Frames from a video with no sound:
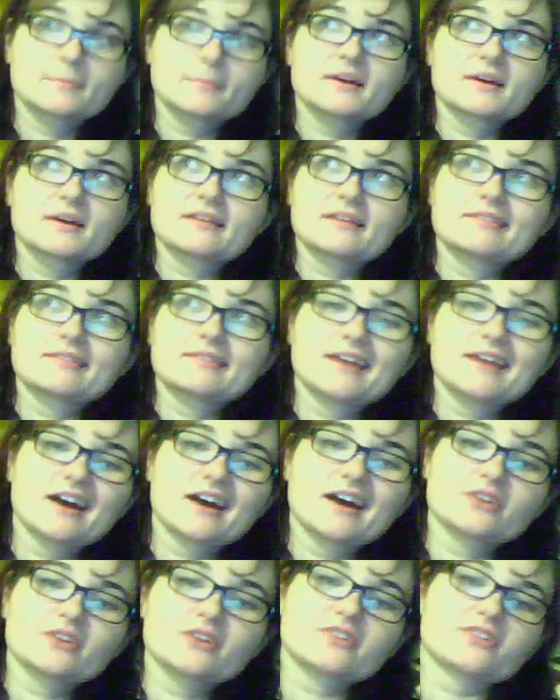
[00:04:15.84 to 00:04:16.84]
but the
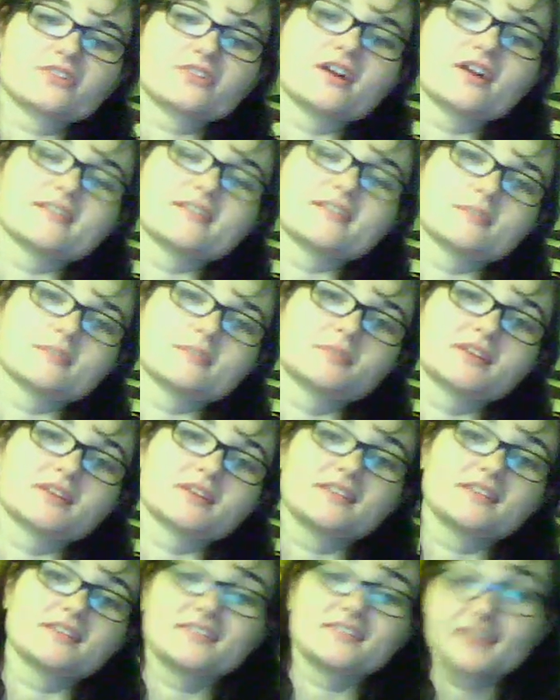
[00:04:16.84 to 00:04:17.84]
houses are not
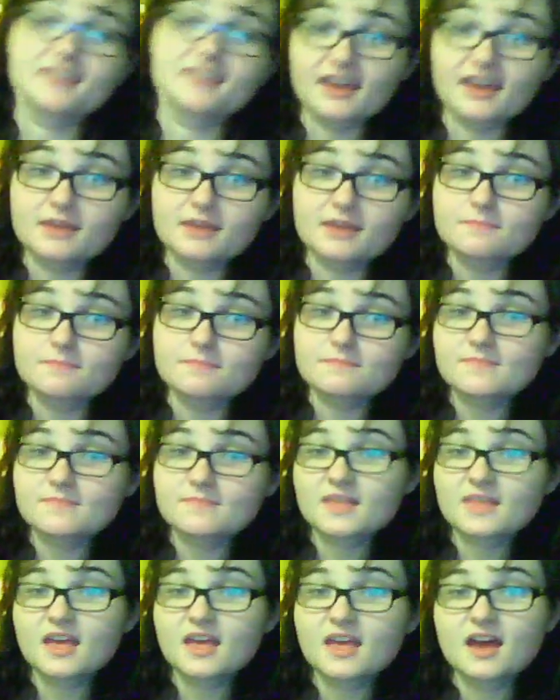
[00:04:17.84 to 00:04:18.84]
simply the same
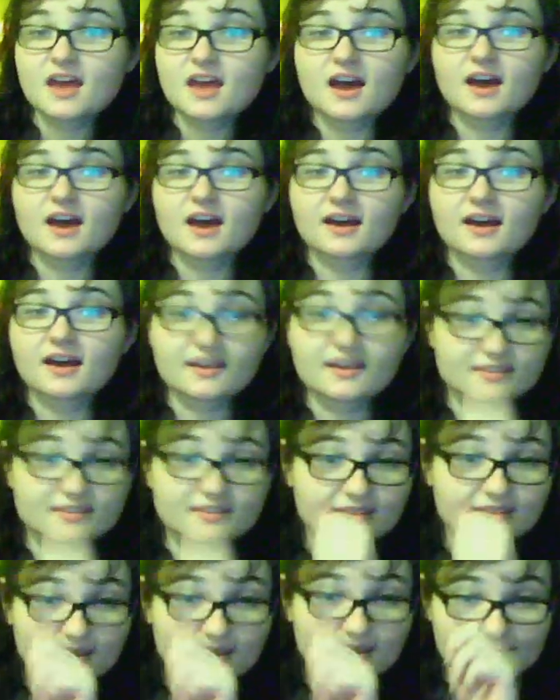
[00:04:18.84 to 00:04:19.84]
as
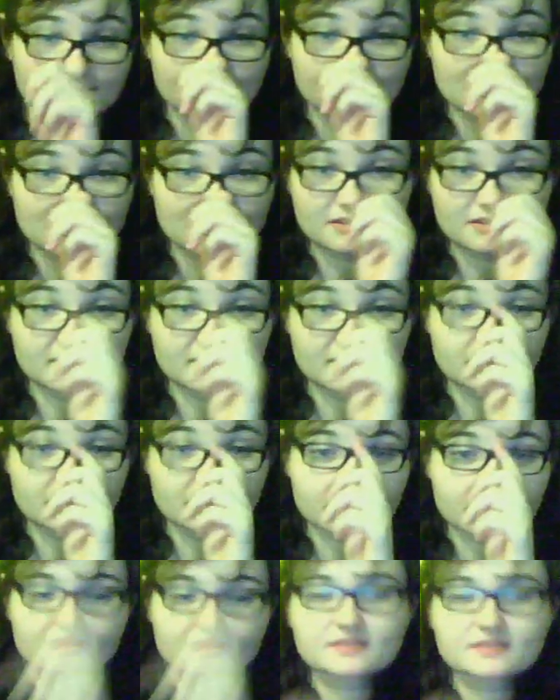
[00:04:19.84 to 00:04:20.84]
the signs in the
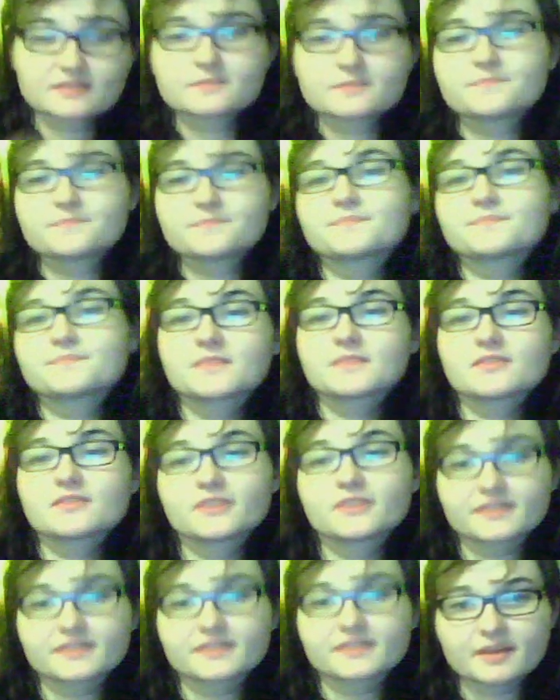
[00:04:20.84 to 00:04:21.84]
equal system.
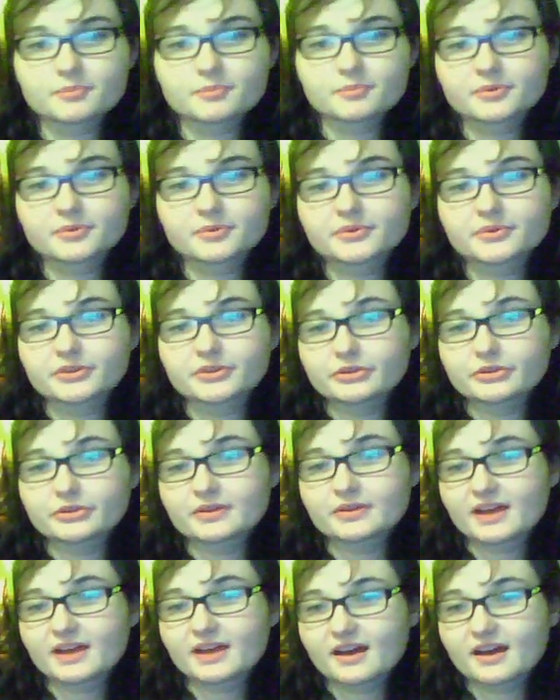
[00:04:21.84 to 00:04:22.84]
For example,
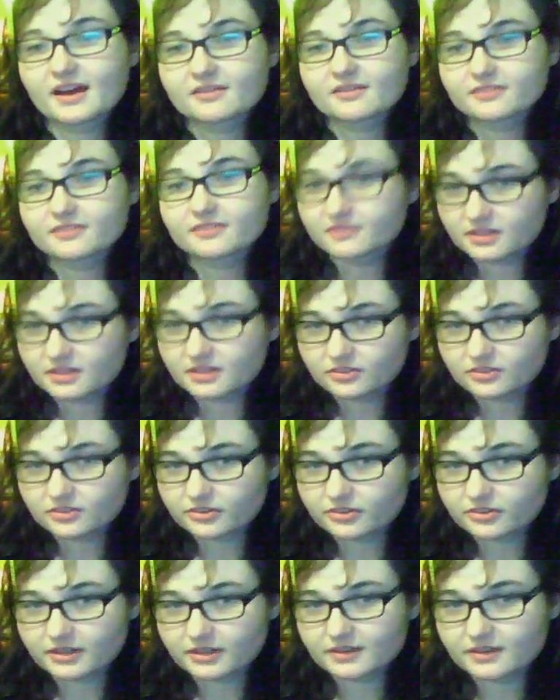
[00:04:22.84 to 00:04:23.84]
you could have 15
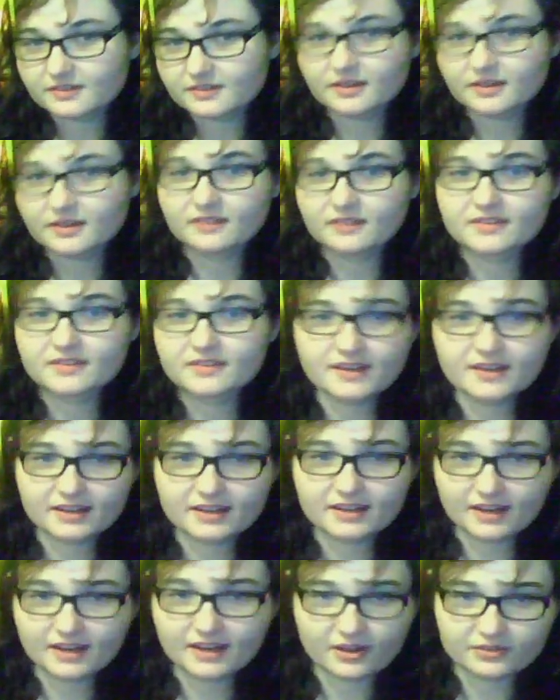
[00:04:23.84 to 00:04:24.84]
degrees of the
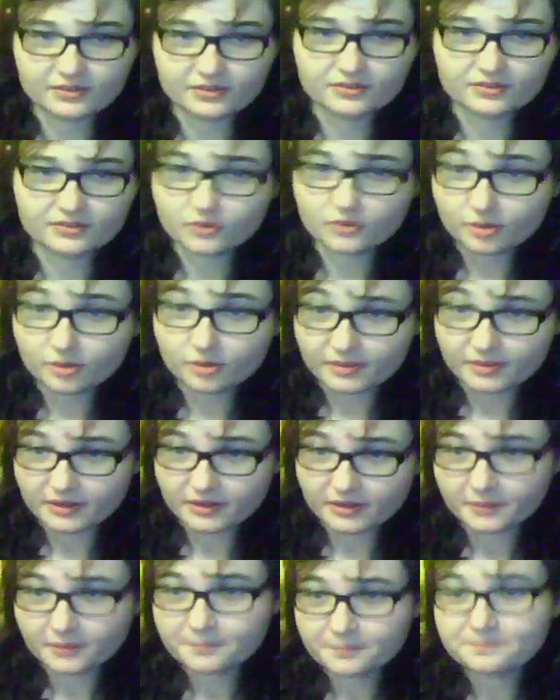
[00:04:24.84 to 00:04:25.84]
second house in
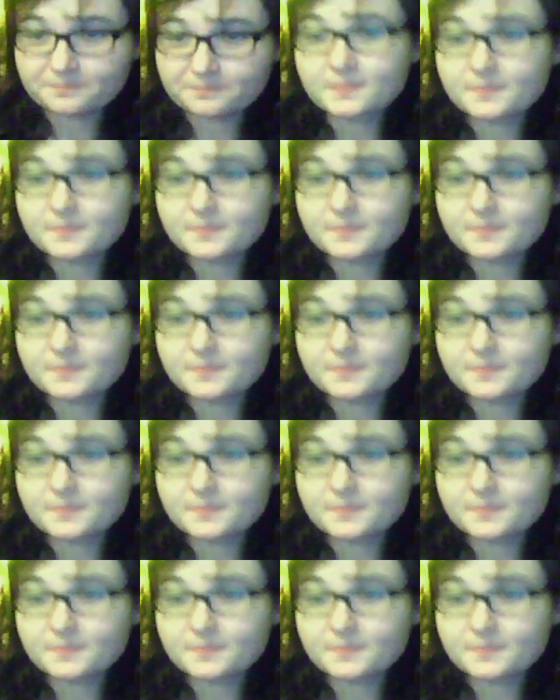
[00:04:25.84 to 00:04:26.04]
Scorpio,